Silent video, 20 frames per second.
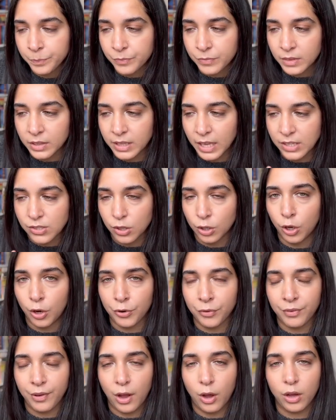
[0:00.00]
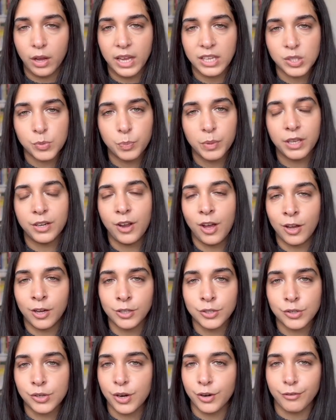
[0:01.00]
There's a lot of
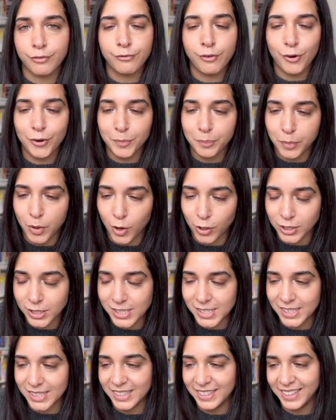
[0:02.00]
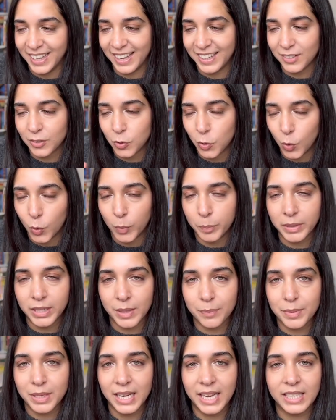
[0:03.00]
espionage, kind of foreign policy and court
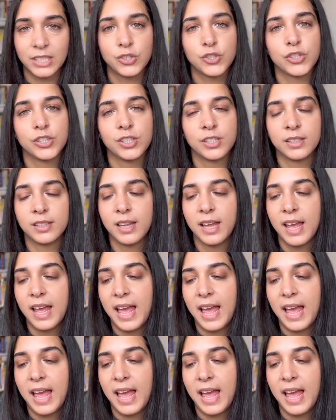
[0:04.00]
manipulation,